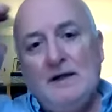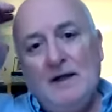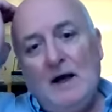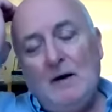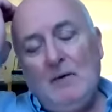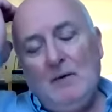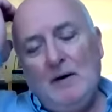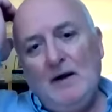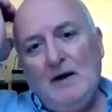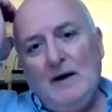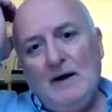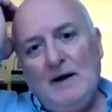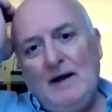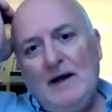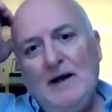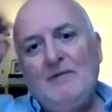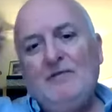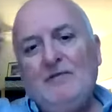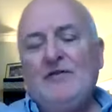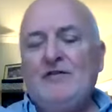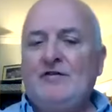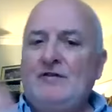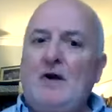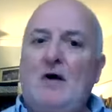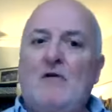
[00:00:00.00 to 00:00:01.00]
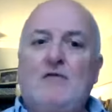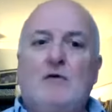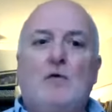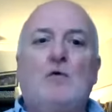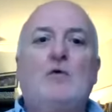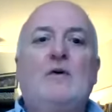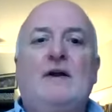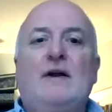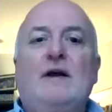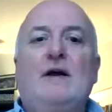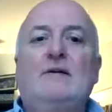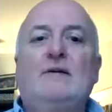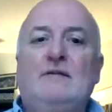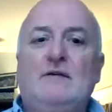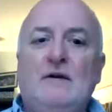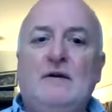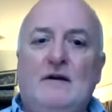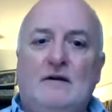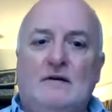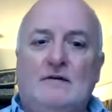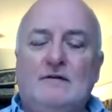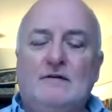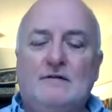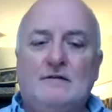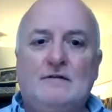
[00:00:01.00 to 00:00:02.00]
Now, if stuff already
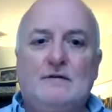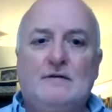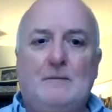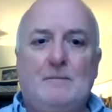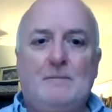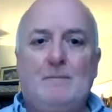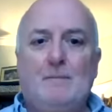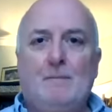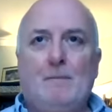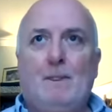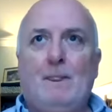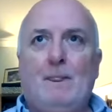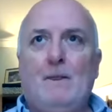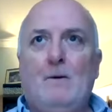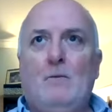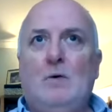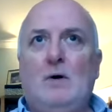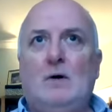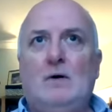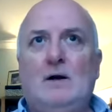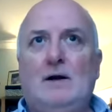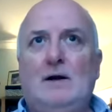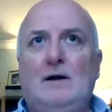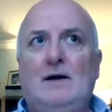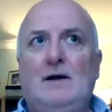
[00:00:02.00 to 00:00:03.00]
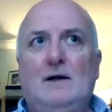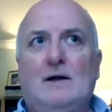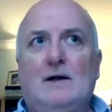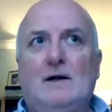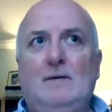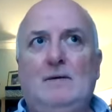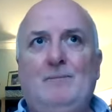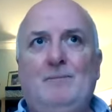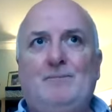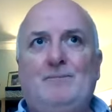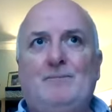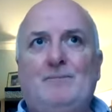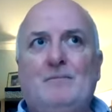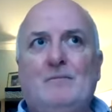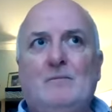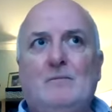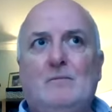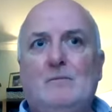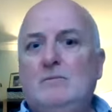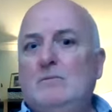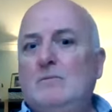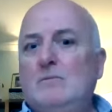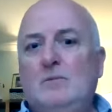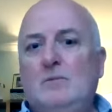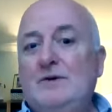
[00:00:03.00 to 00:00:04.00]
exists, well, clearly,
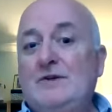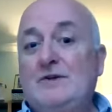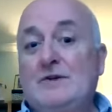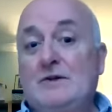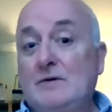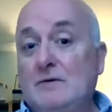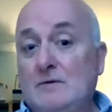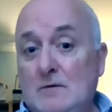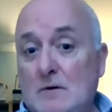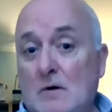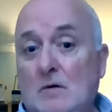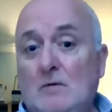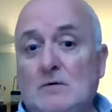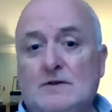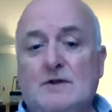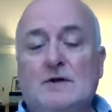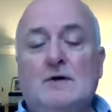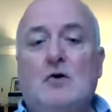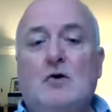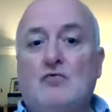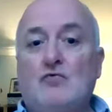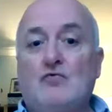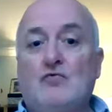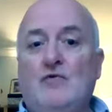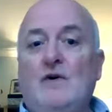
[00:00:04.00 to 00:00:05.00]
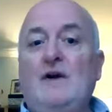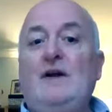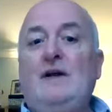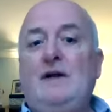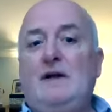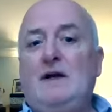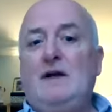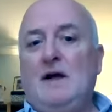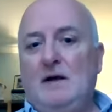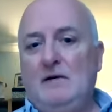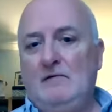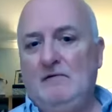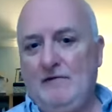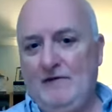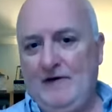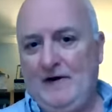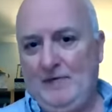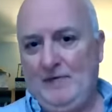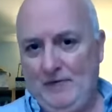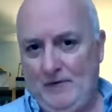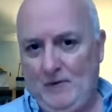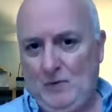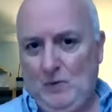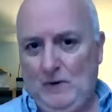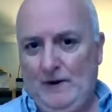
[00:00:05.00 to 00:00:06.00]
we should not
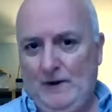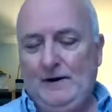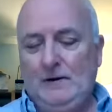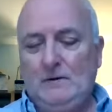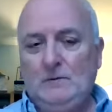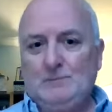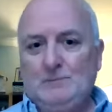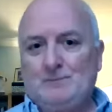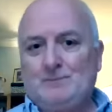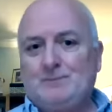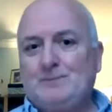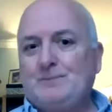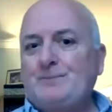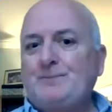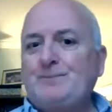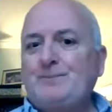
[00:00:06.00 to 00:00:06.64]
reinvent the wheel.